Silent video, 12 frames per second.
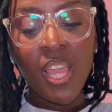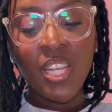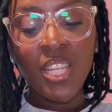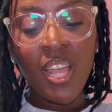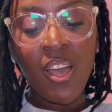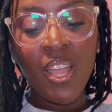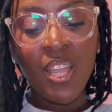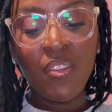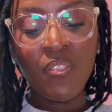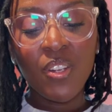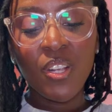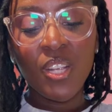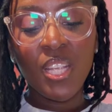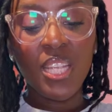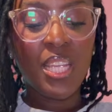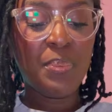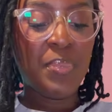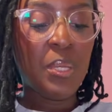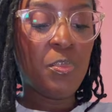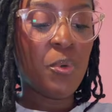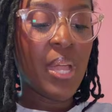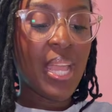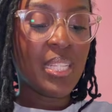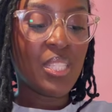do y'all ever get
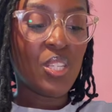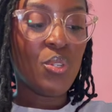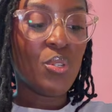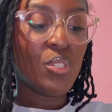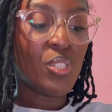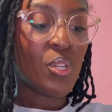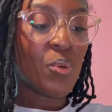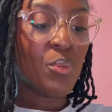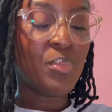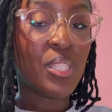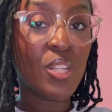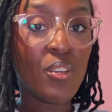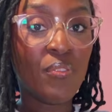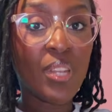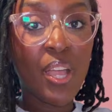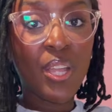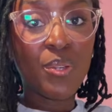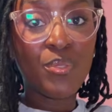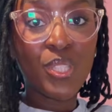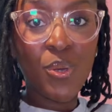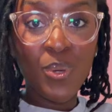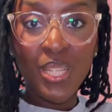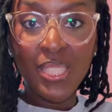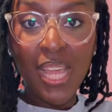people asking you to sew them stuff? Now, if
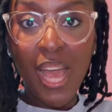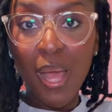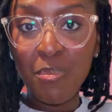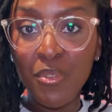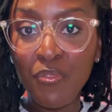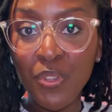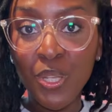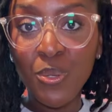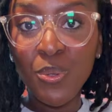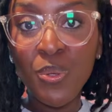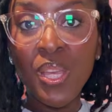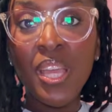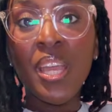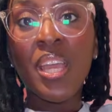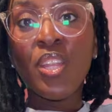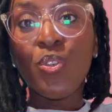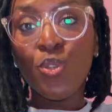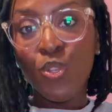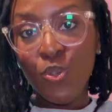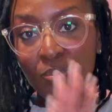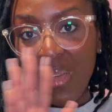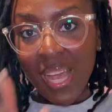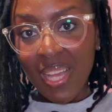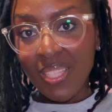sewing is a hobby for you, do you
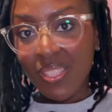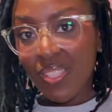mind